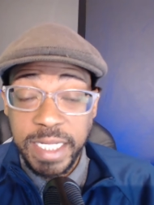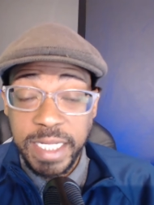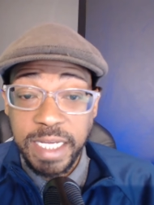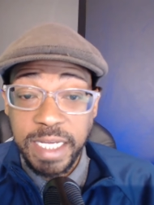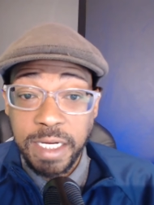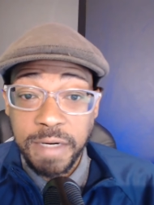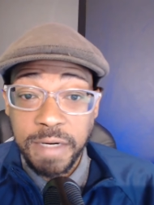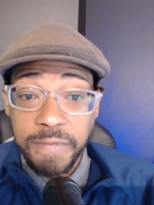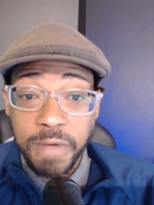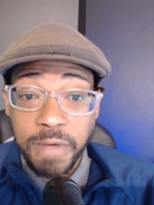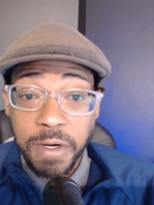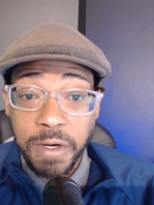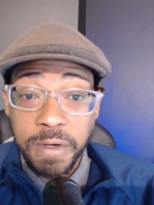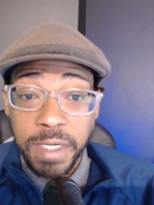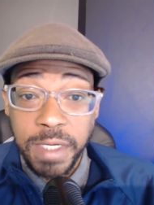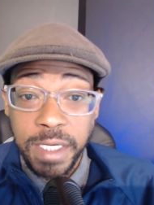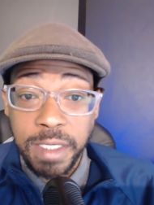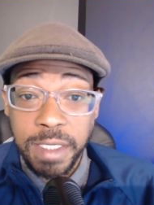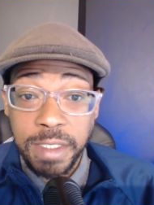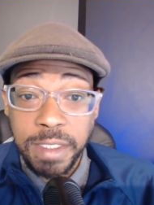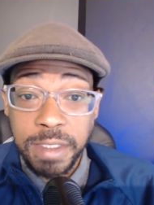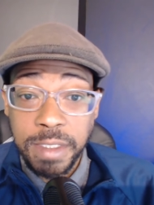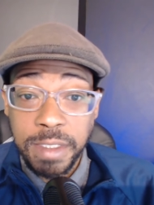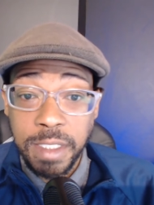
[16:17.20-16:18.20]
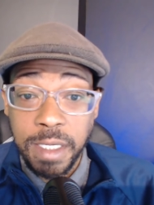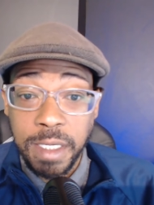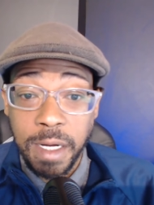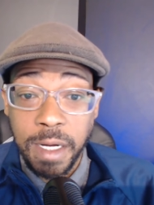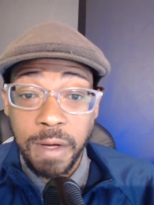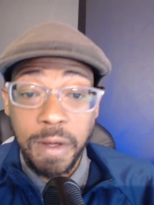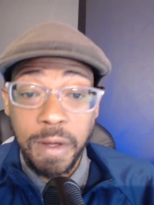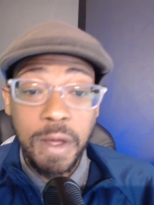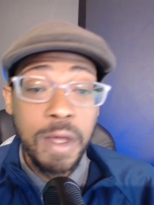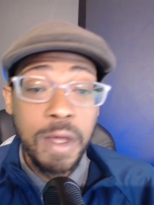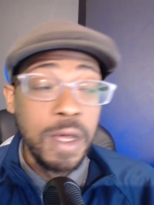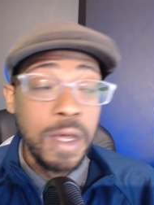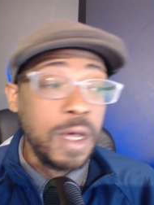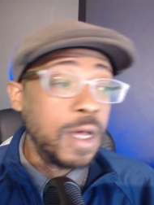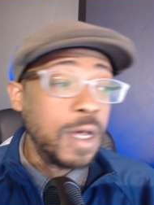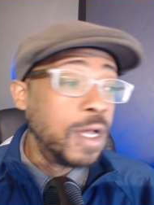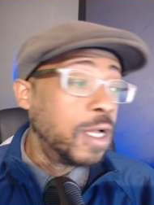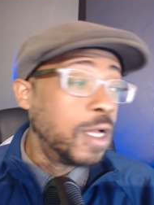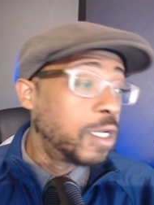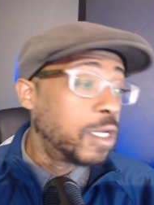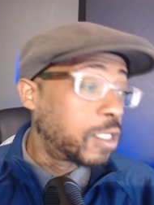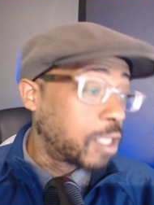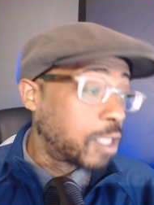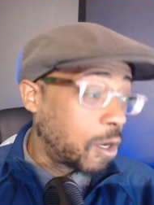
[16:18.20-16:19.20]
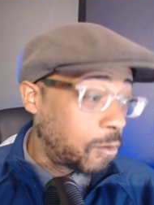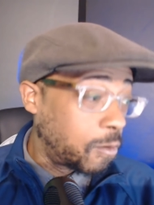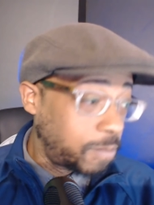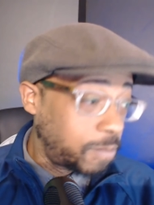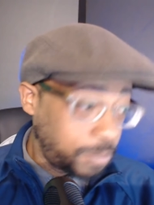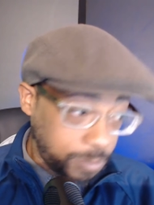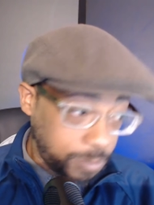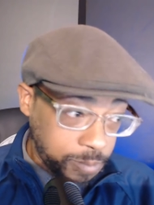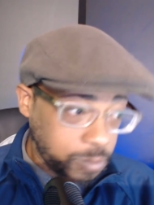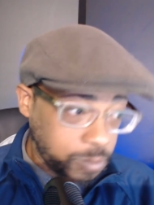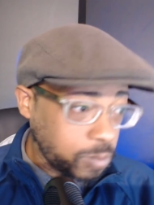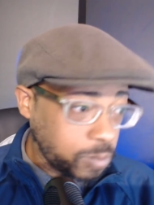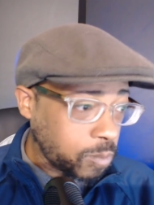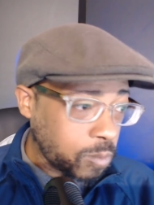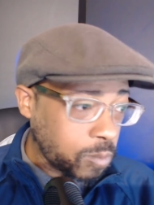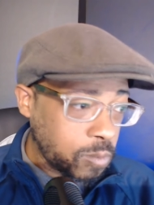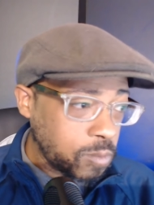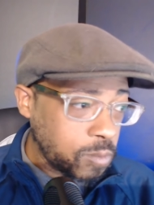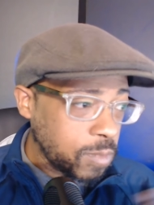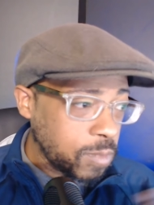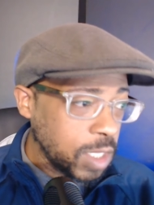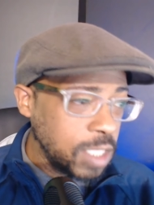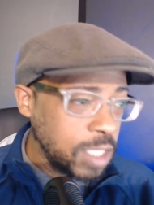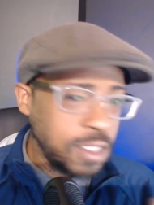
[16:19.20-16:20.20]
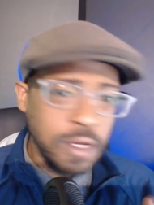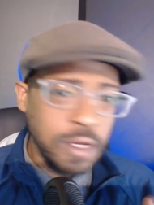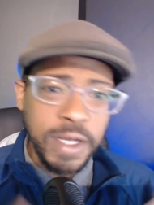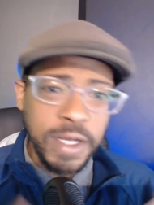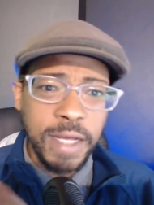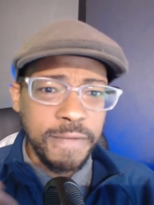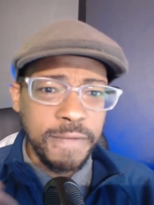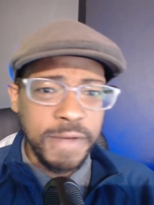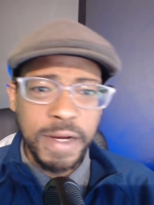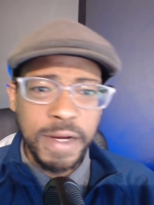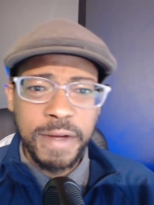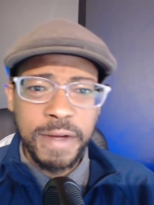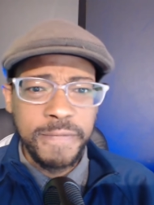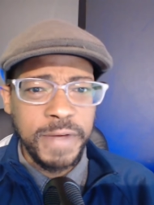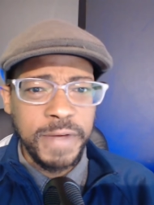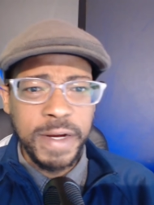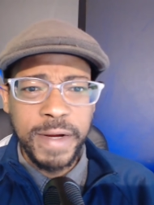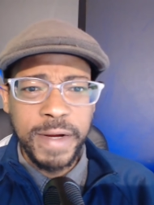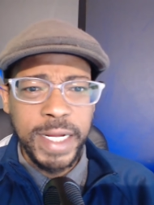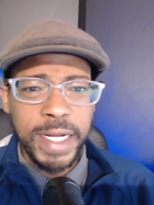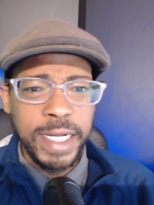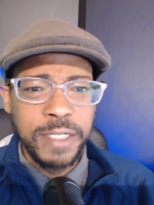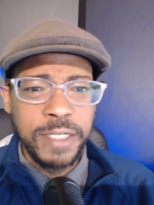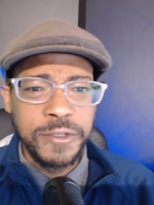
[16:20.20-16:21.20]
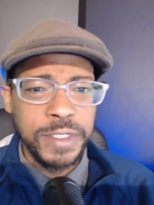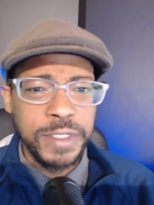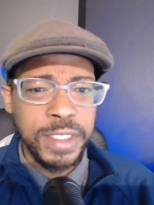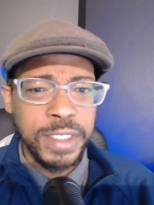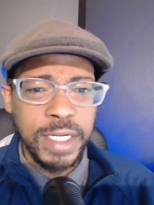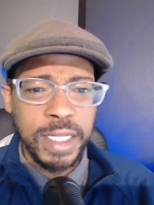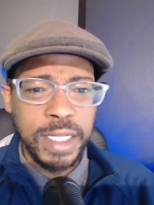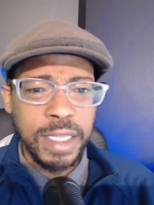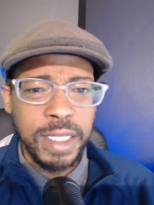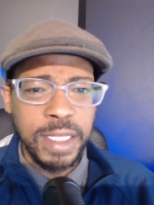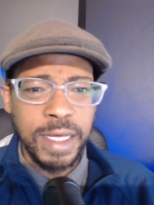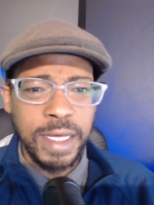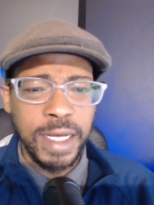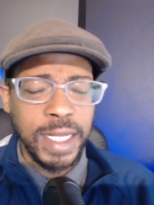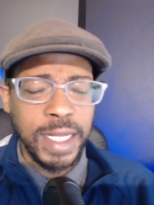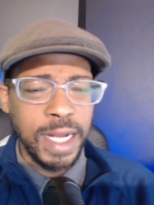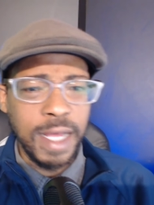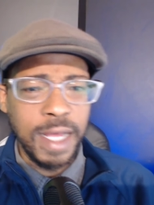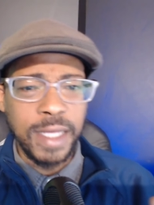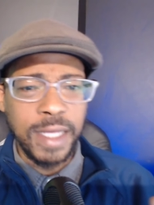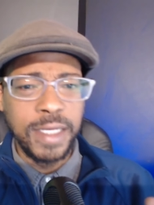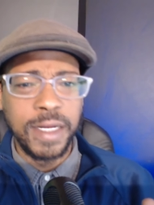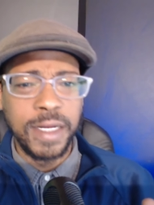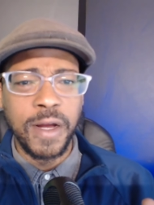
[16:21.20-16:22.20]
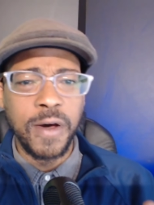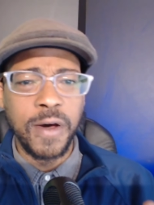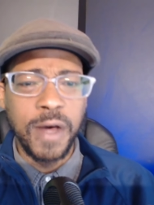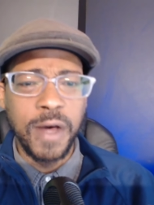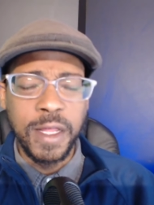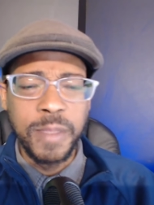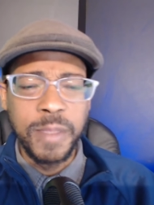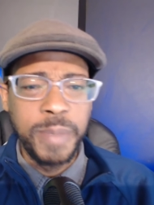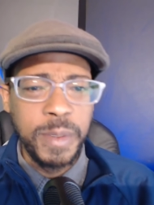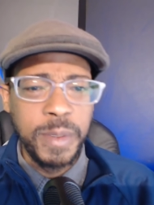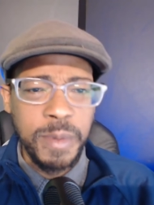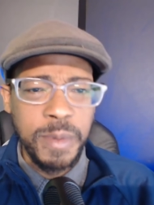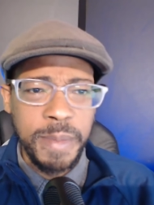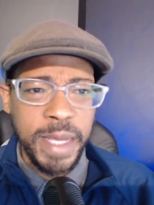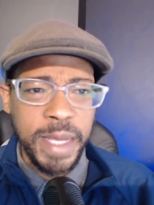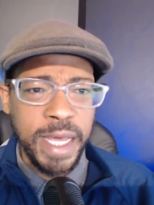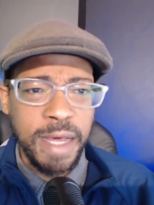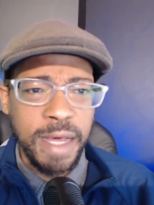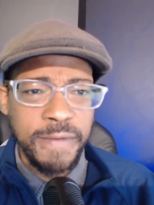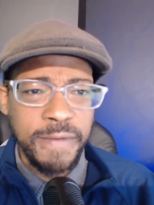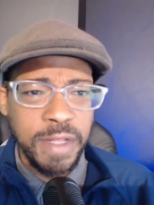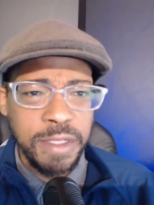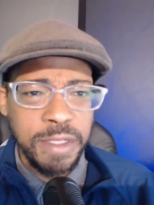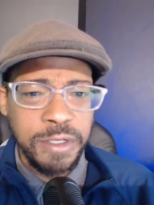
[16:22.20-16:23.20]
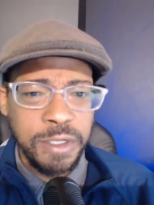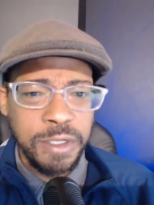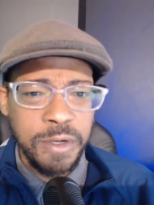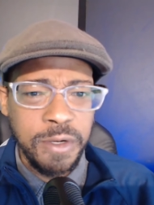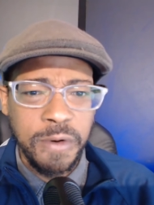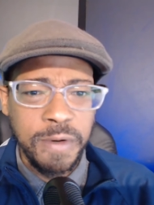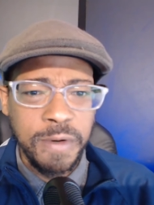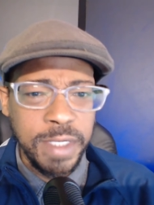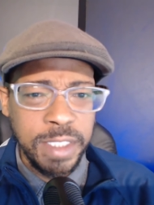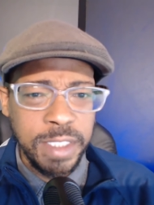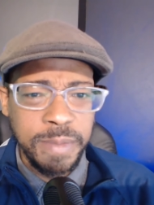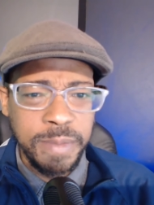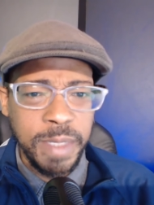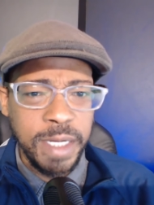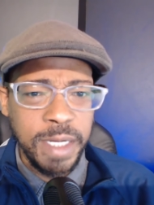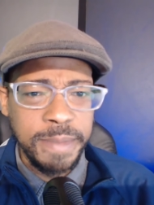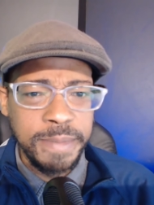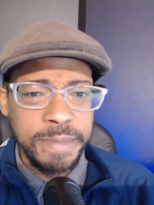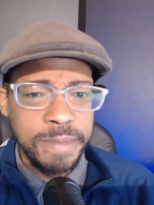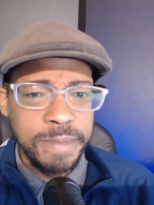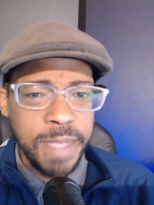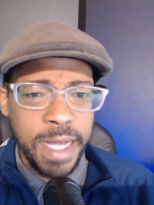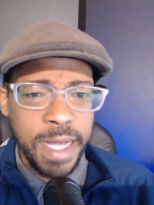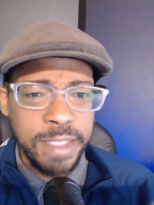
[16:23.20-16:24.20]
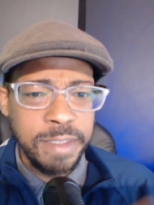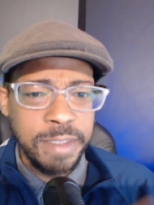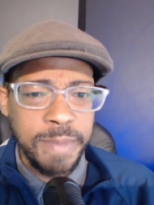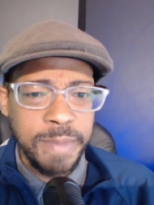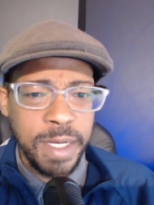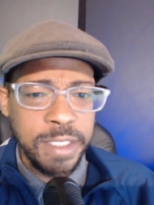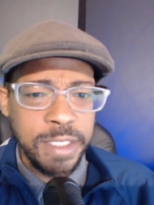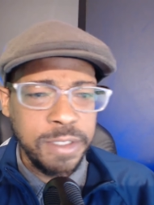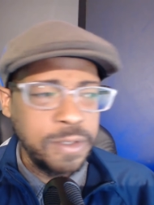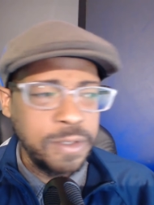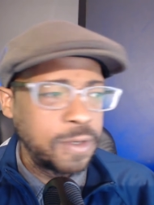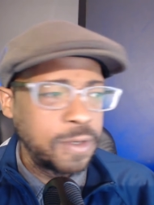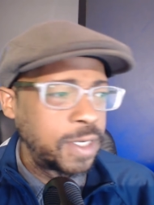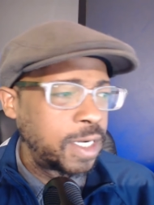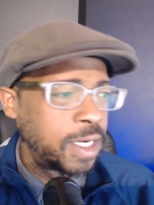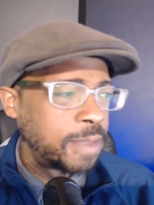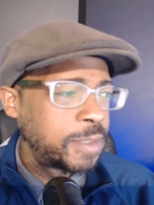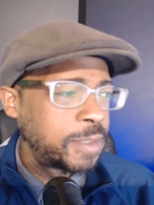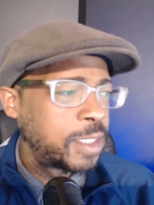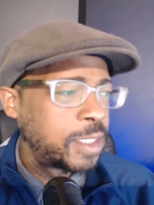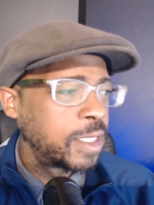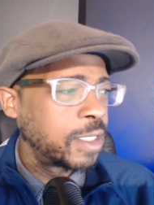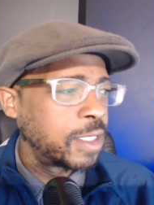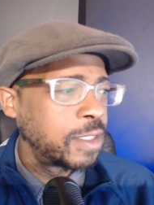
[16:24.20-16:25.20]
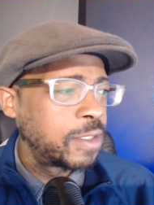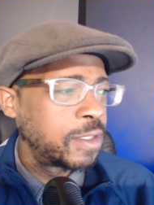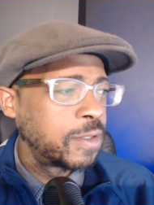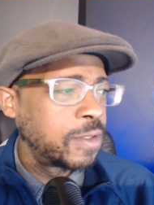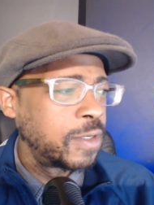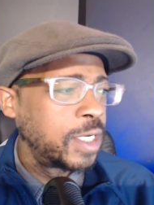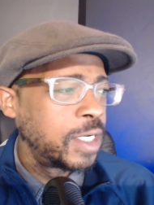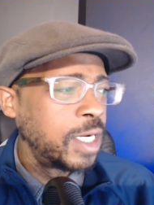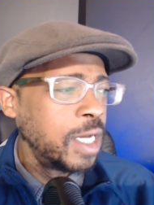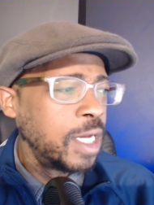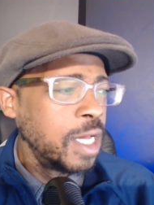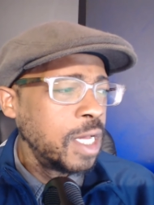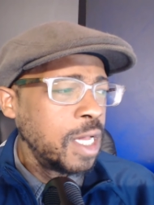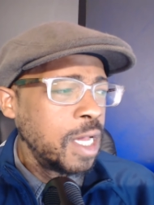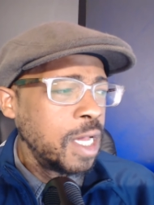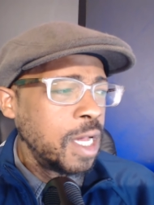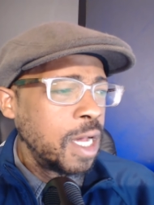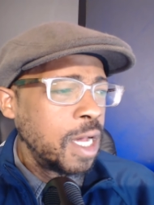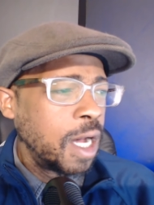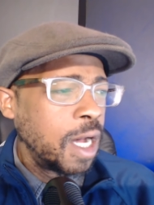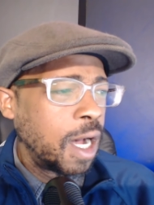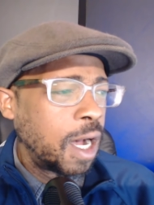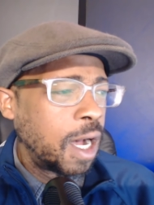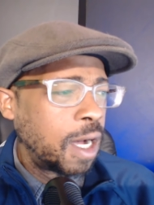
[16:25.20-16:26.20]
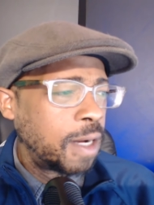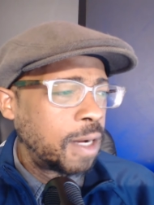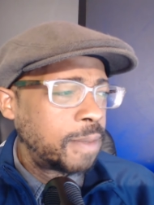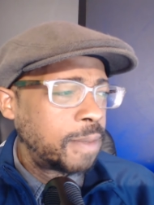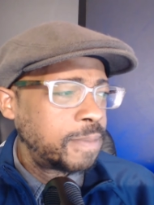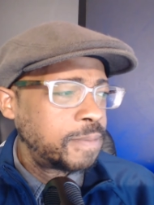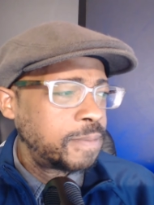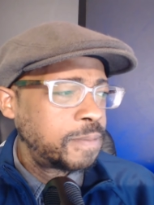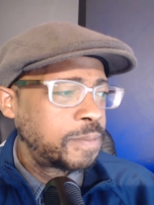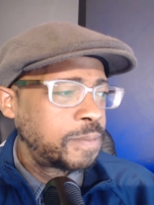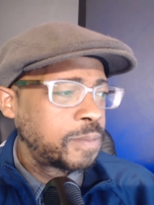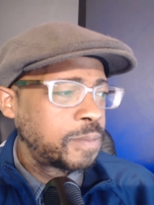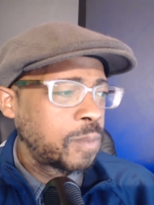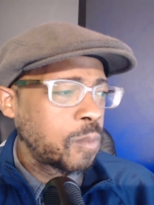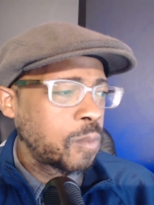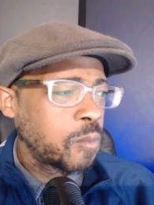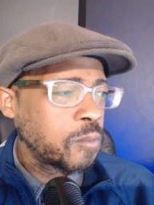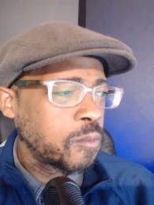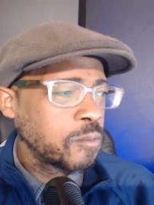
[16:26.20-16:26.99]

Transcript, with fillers: deconverting. You know, so so yeah, very very interesting thing, and I, you know, other people may have other stories, but that's my story, and I'm sticking to it. Um,